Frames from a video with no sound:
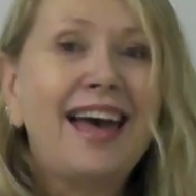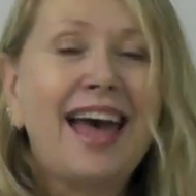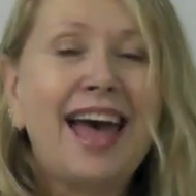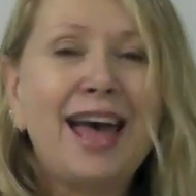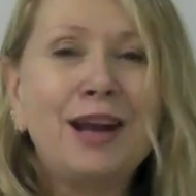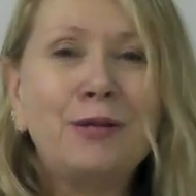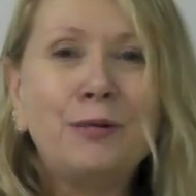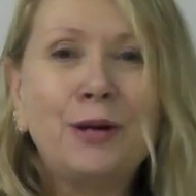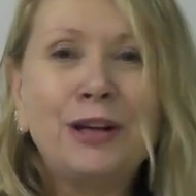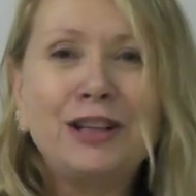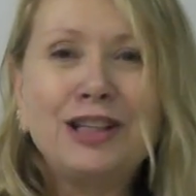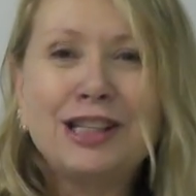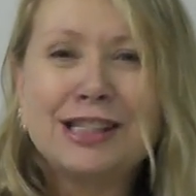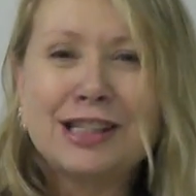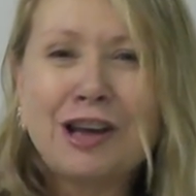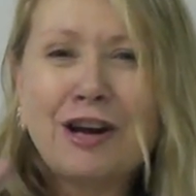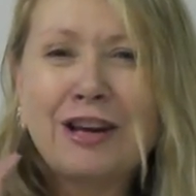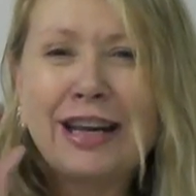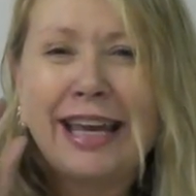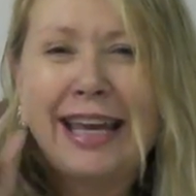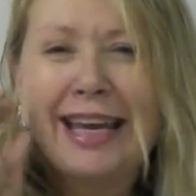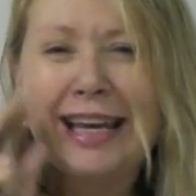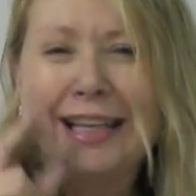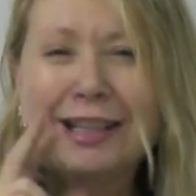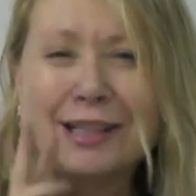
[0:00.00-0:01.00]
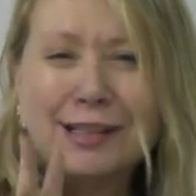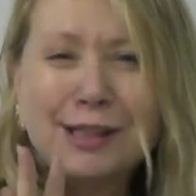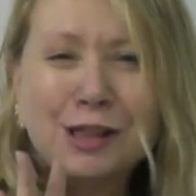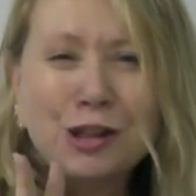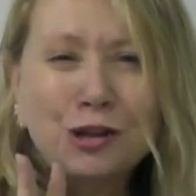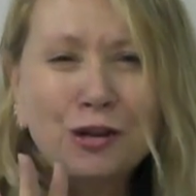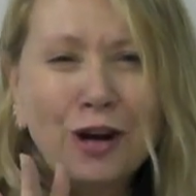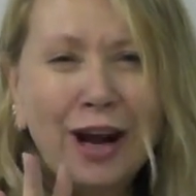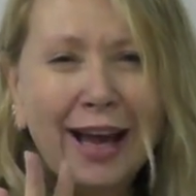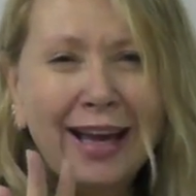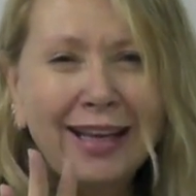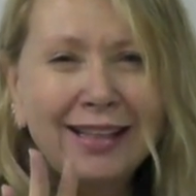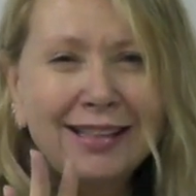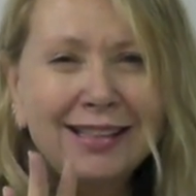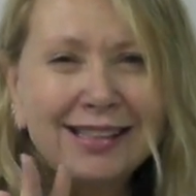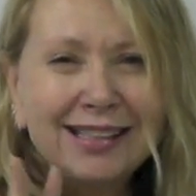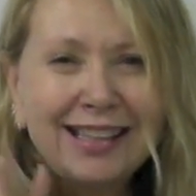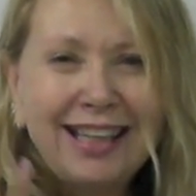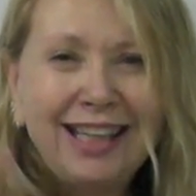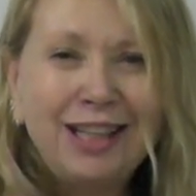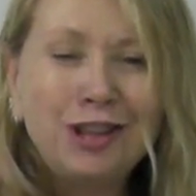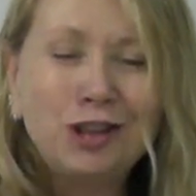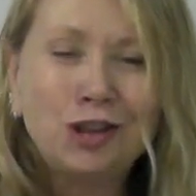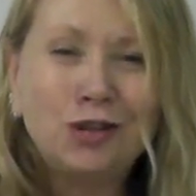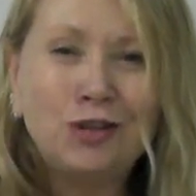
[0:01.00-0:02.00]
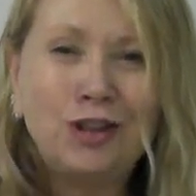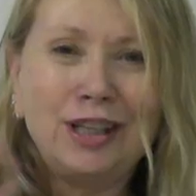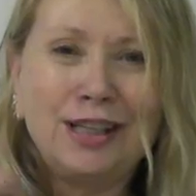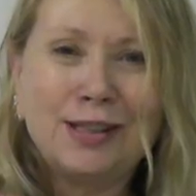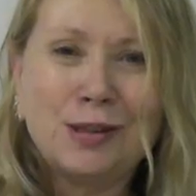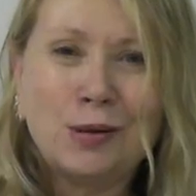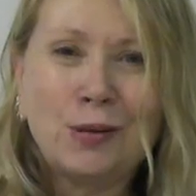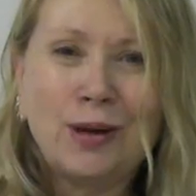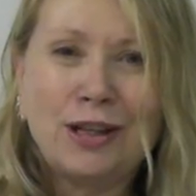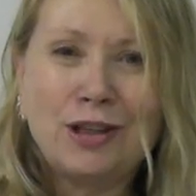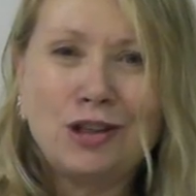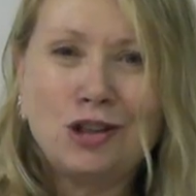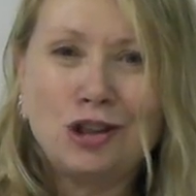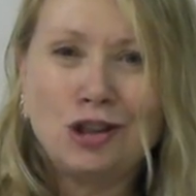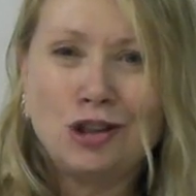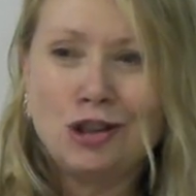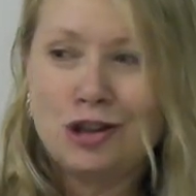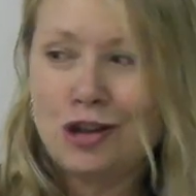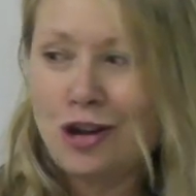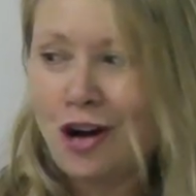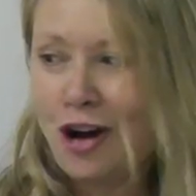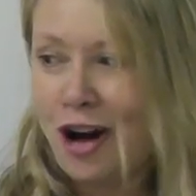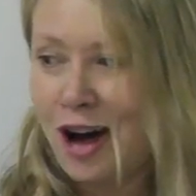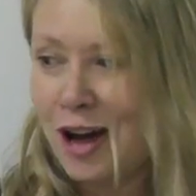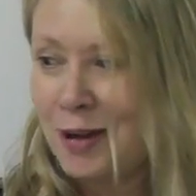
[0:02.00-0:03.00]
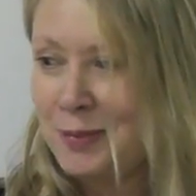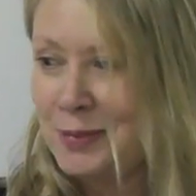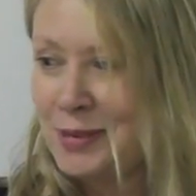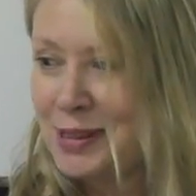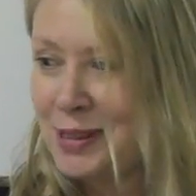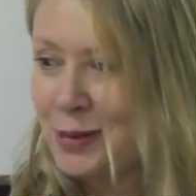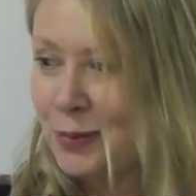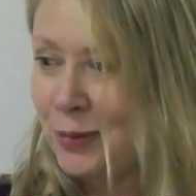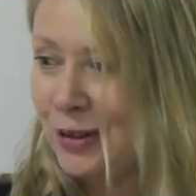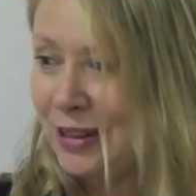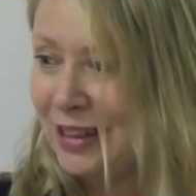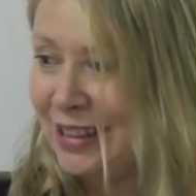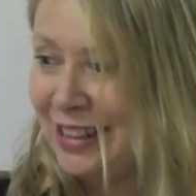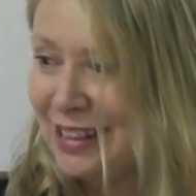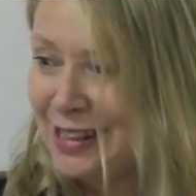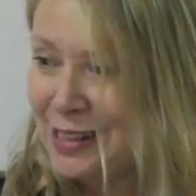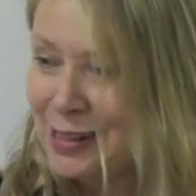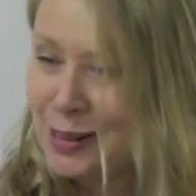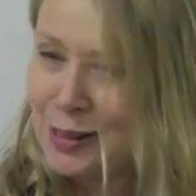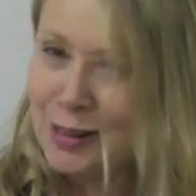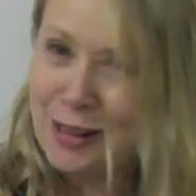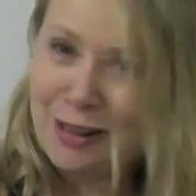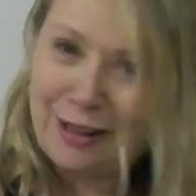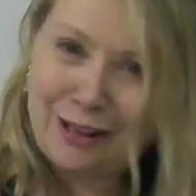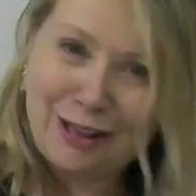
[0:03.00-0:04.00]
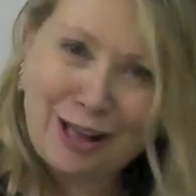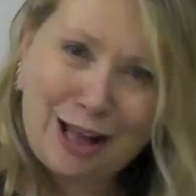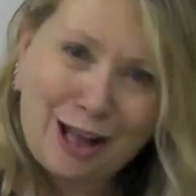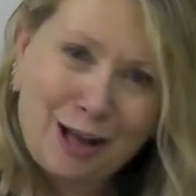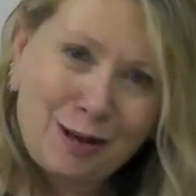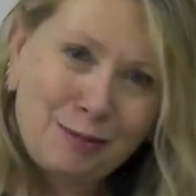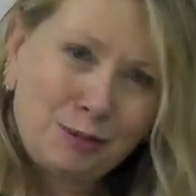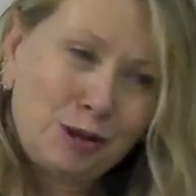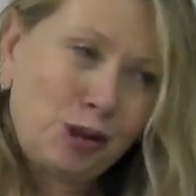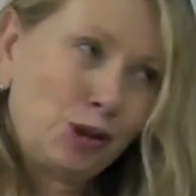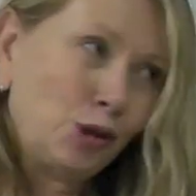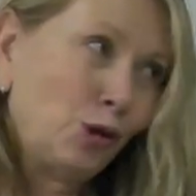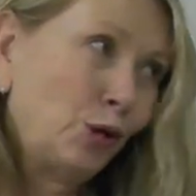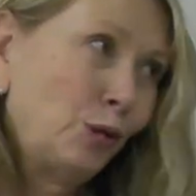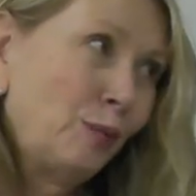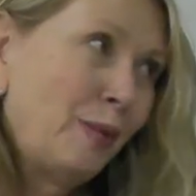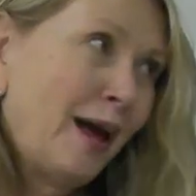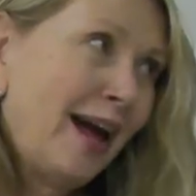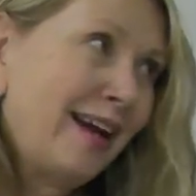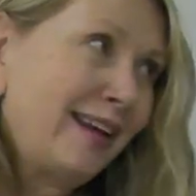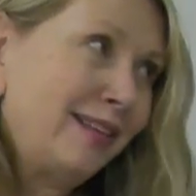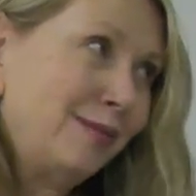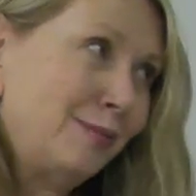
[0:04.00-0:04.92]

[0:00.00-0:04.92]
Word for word: And we're just going to illustrate each of these question types with this um, short